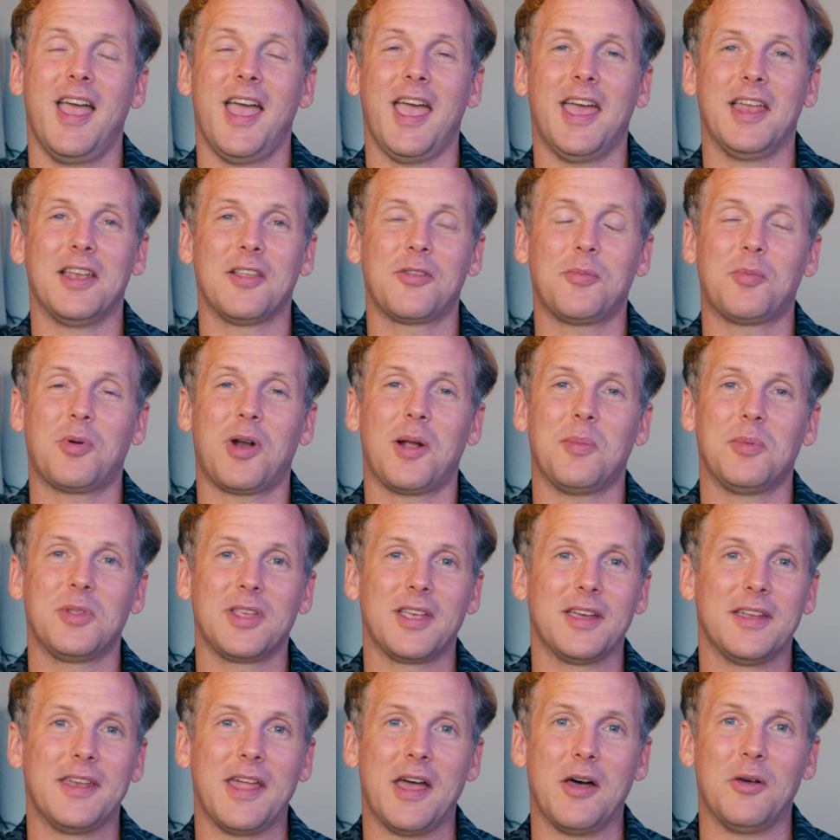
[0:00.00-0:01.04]
and it's
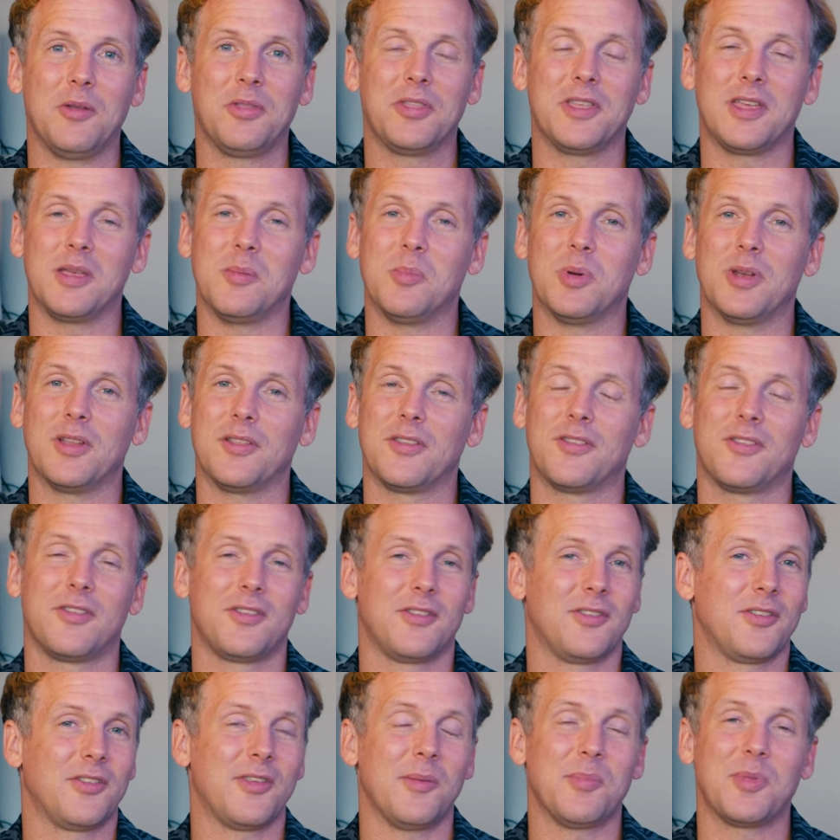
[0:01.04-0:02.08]
probably unhealthy but
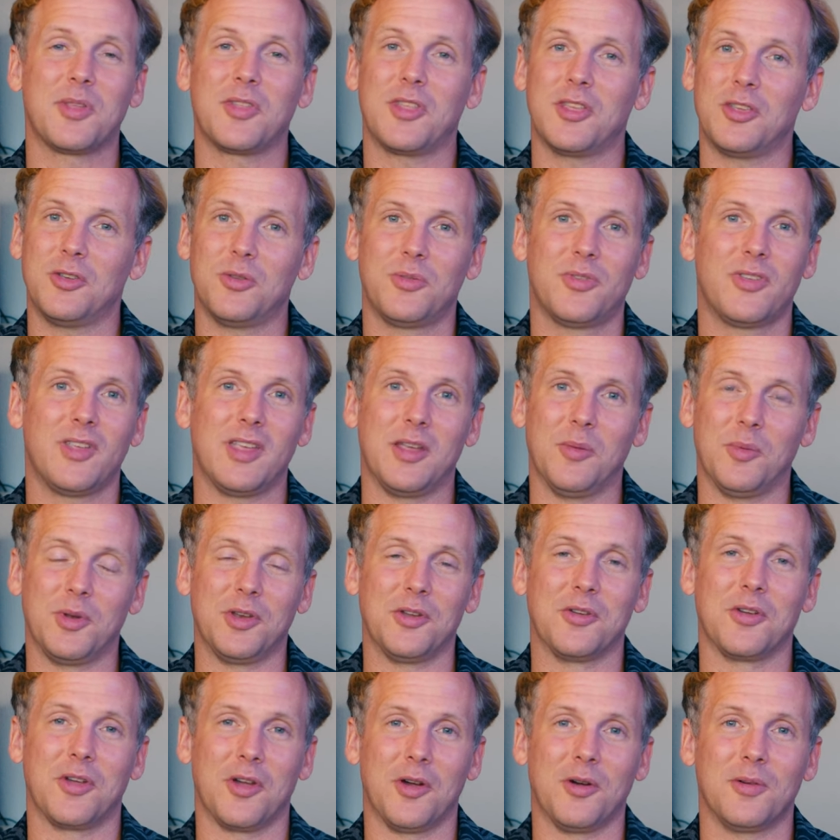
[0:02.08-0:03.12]
it's something that you see when
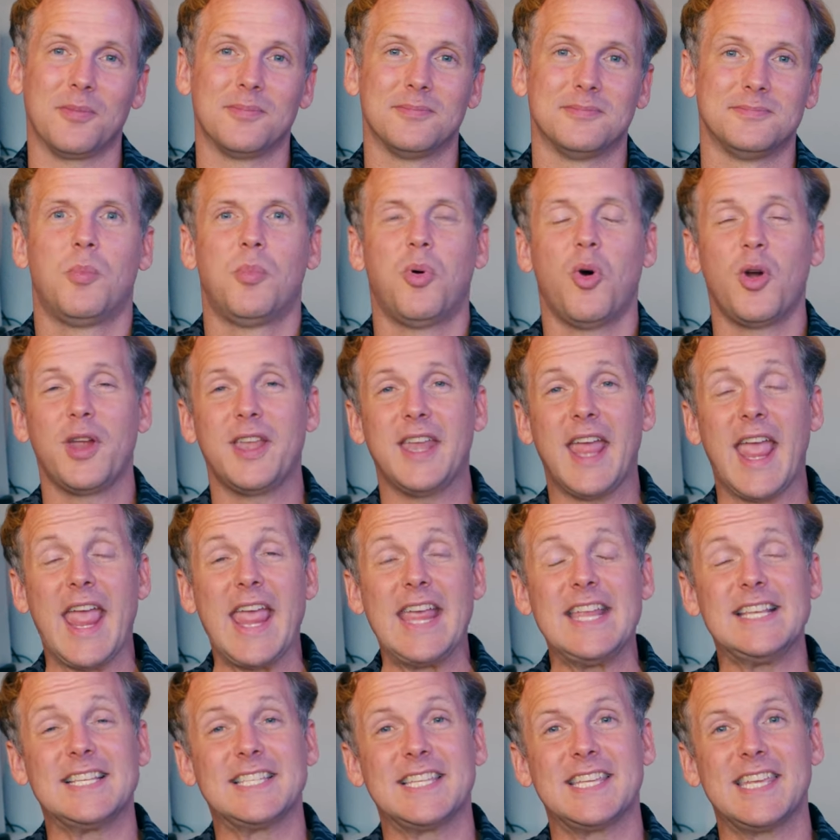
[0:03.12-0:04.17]
you go Point
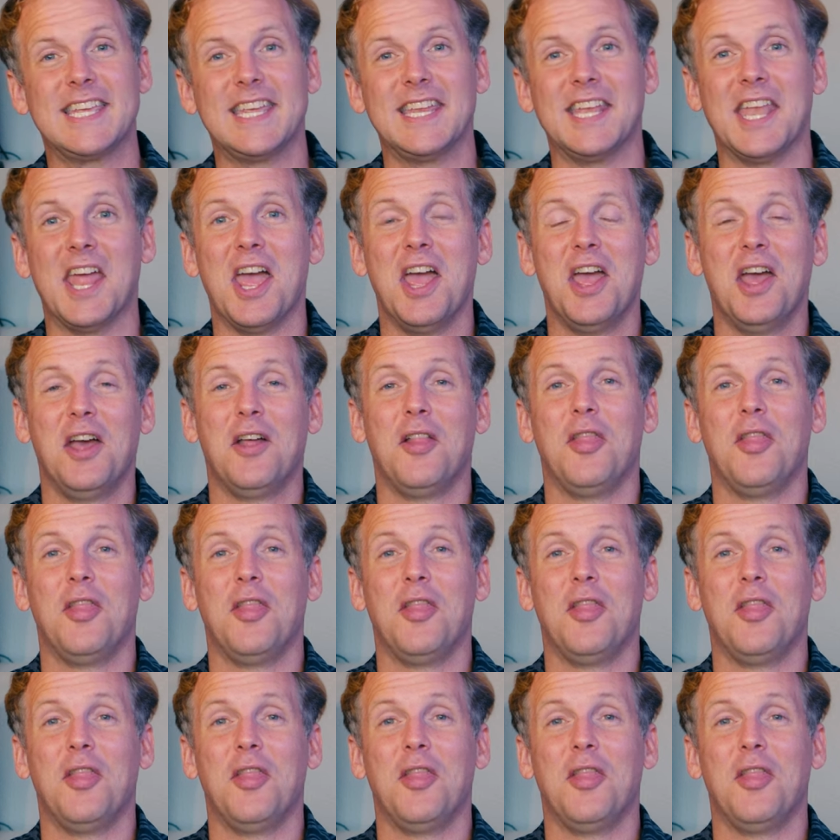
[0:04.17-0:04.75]
18,